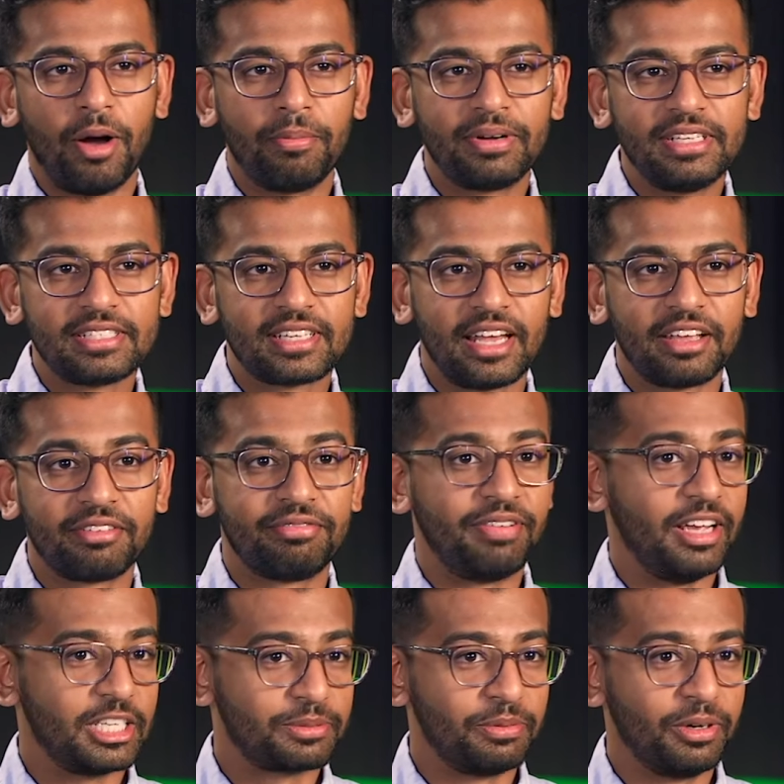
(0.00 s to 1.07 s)
Companies
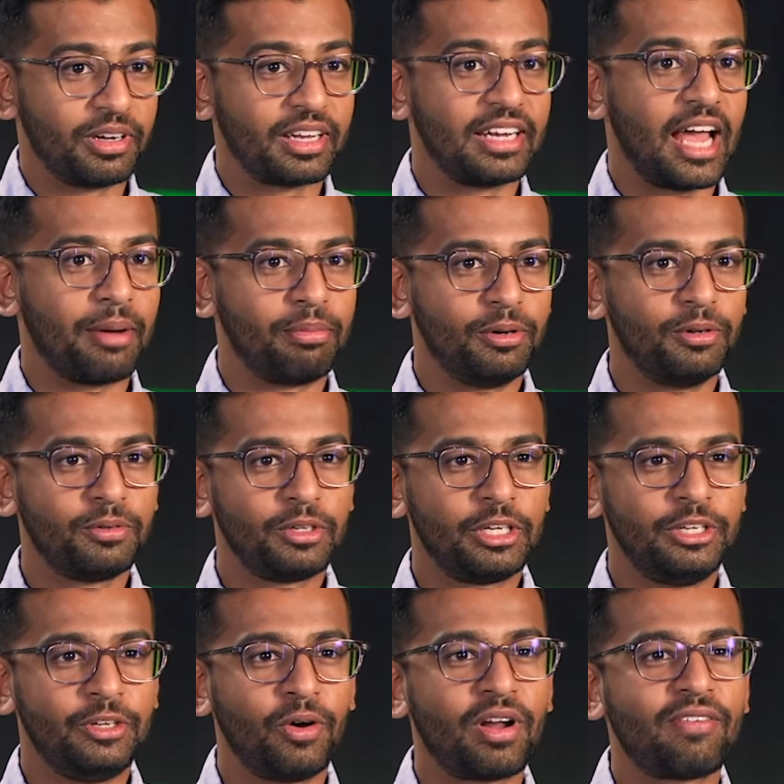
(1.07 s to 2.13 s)
like Facebook and Apple
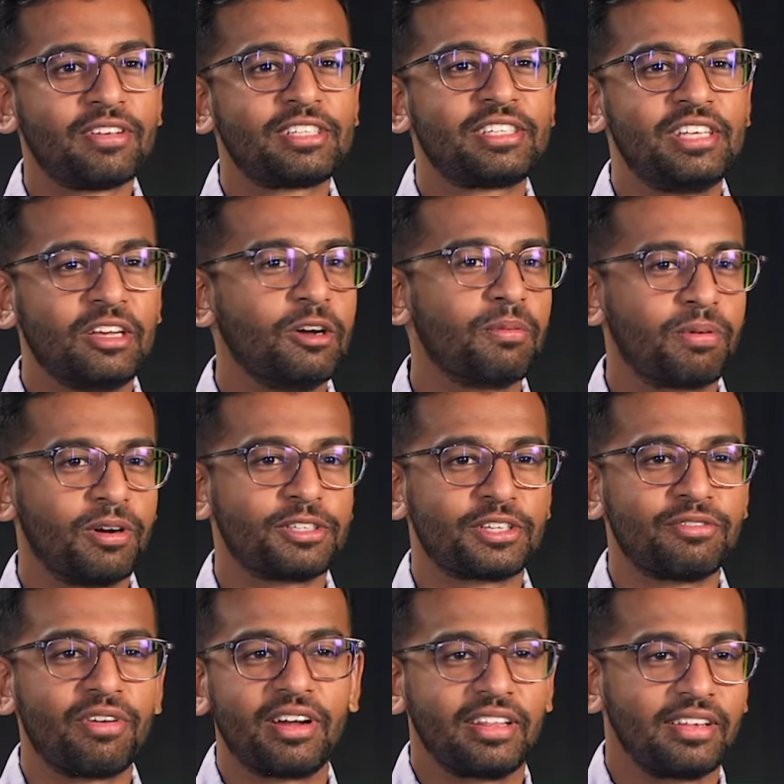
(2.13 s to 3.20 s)
don't have a single
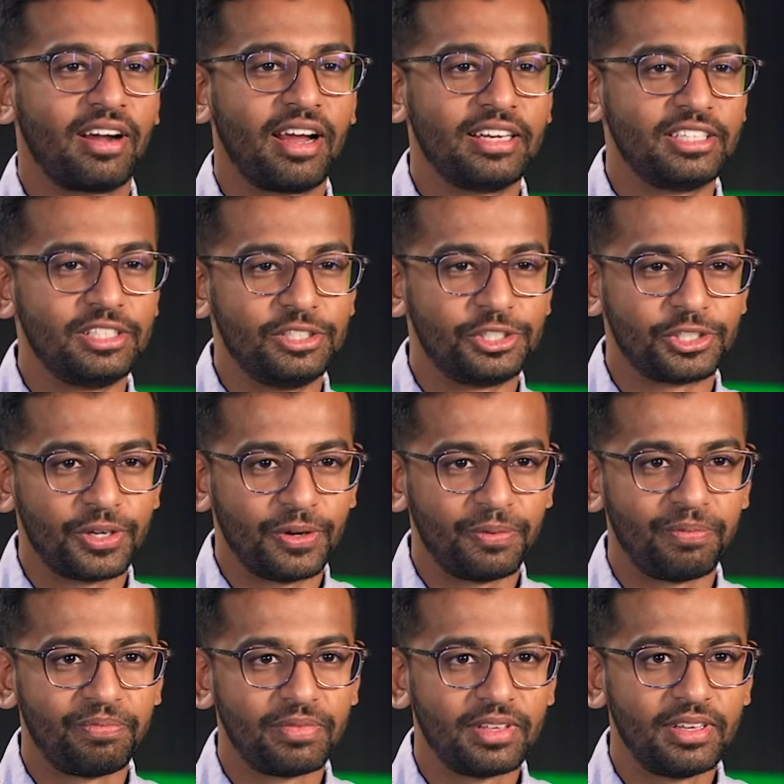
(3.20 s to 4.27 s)
person running their IT
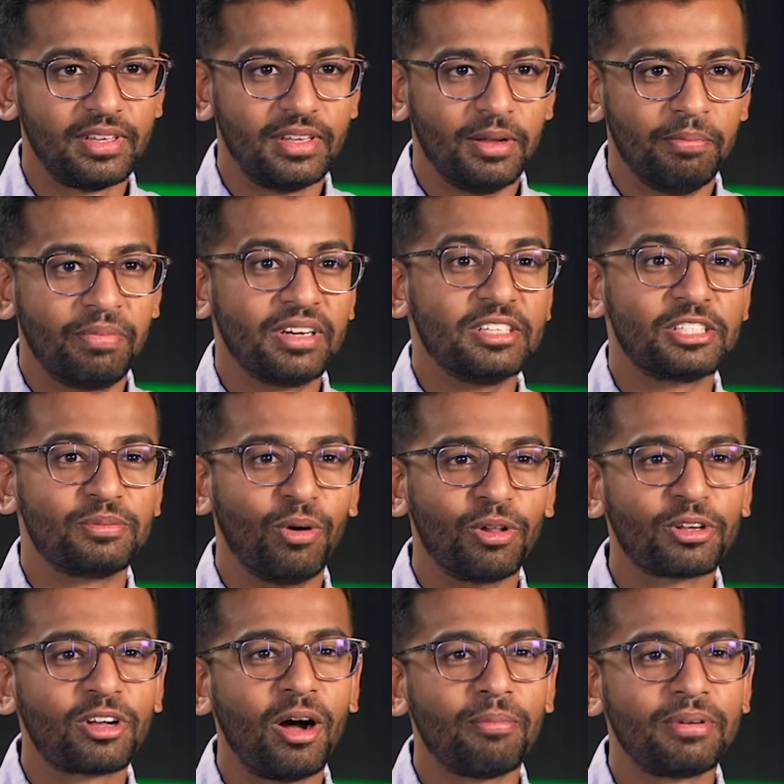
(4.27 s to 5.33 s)
show. But in
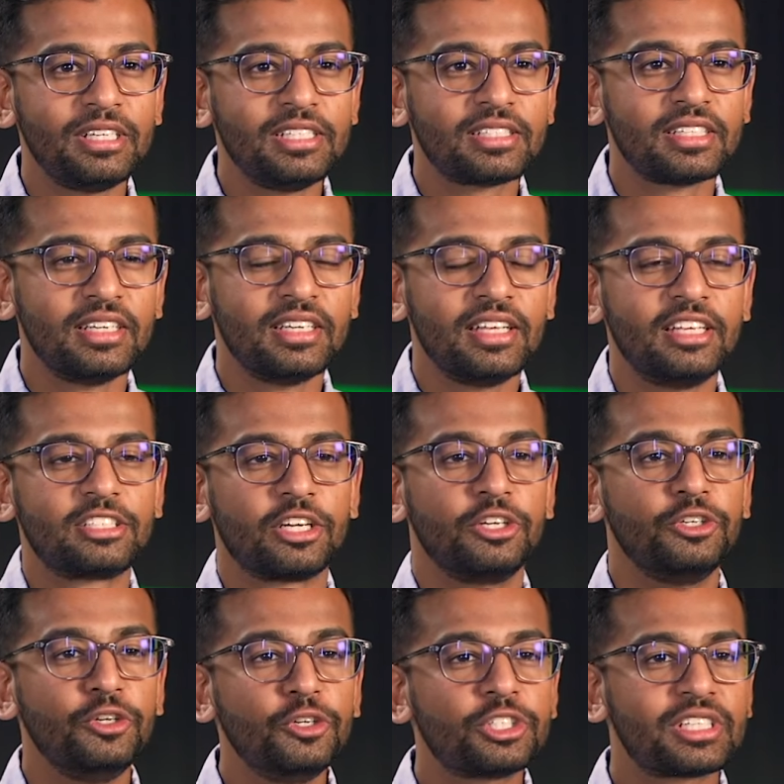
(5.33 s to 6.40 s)
smaller companies, it's
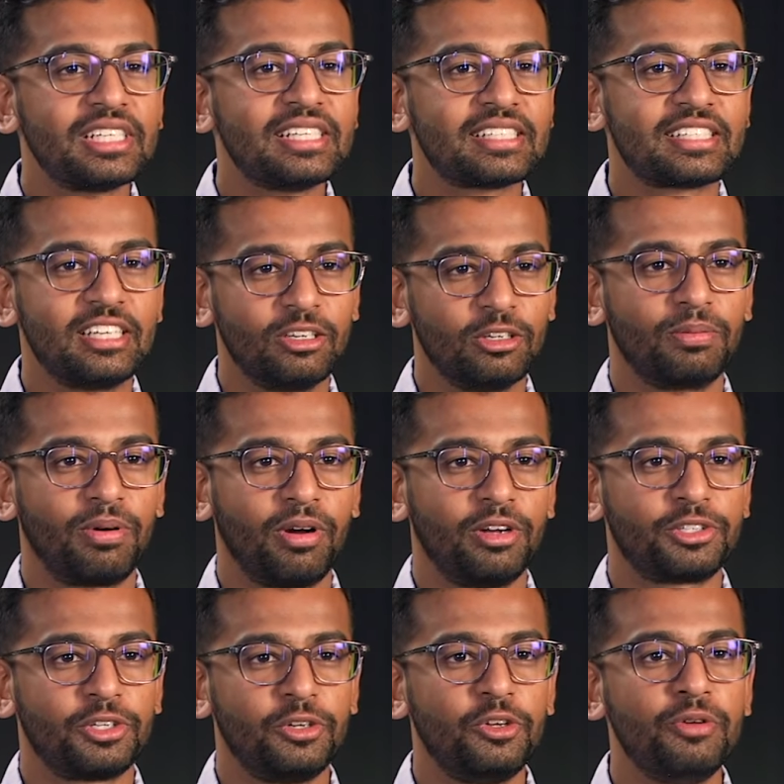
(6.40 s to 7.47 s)
usually a single
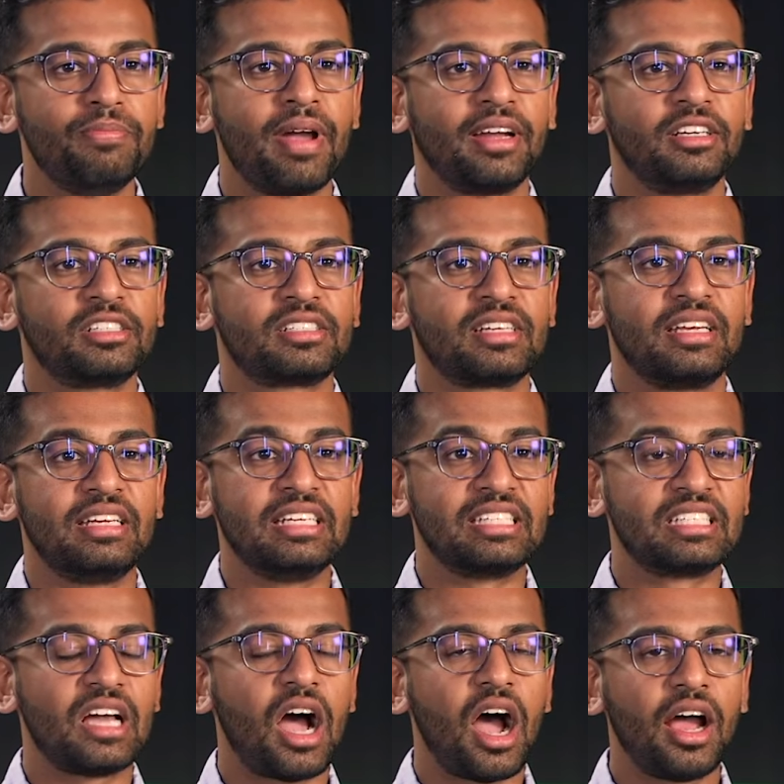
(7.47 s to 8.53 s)
person who manages an
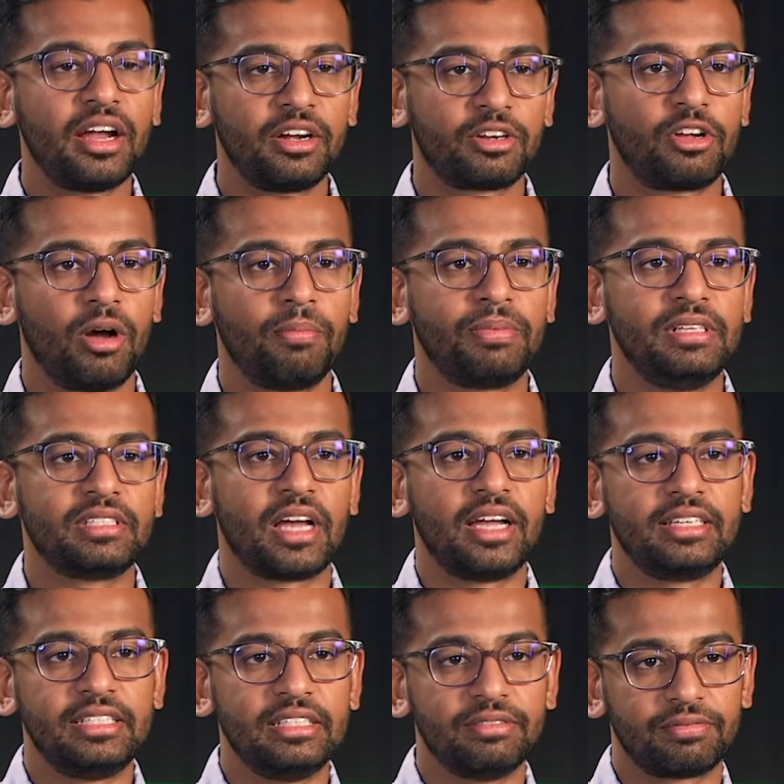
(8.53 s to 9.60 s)
entire company's
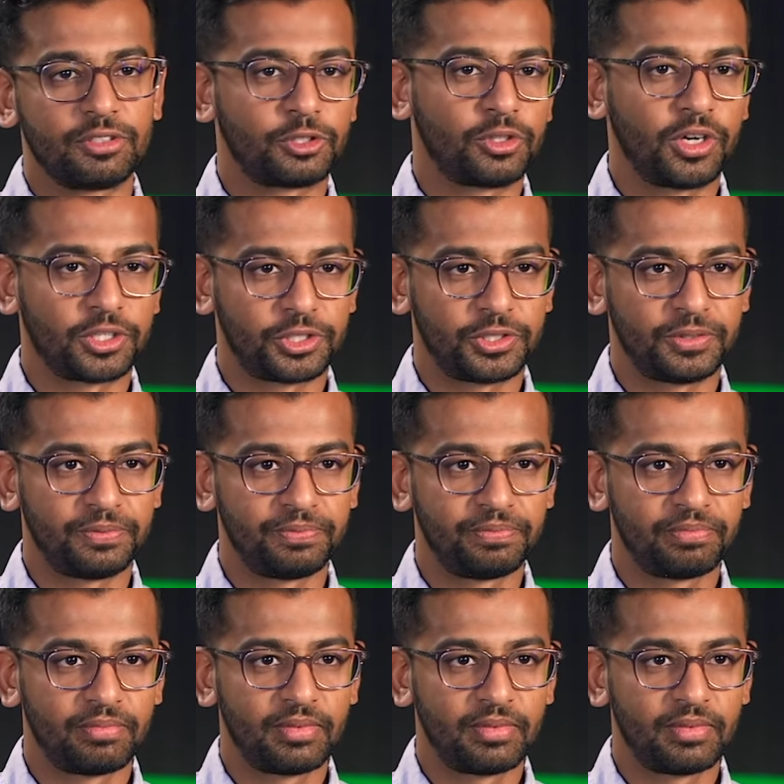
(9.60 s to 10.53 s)
IT infrastructure.